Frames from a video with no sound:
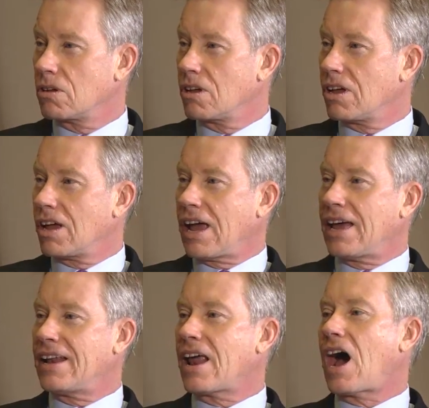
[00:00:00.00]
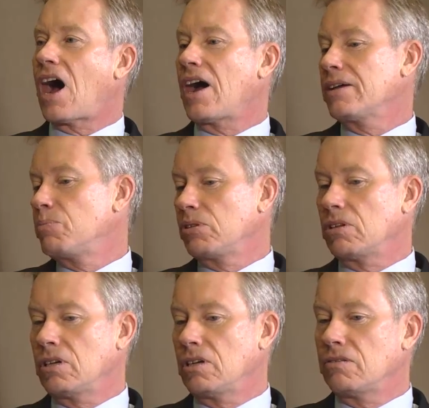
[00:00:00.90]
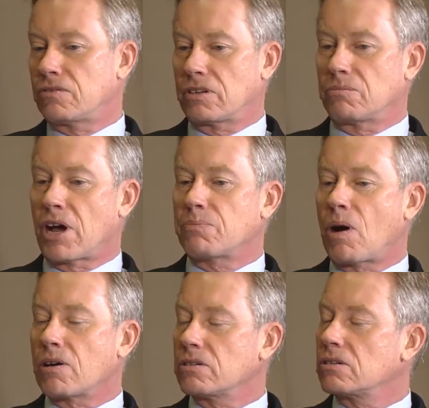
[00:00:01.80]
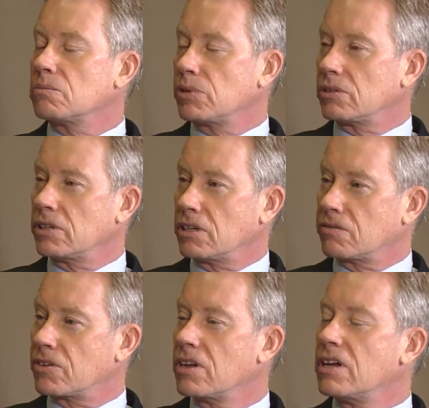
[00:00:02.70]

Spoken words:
Right. And I believed, and my partner believed,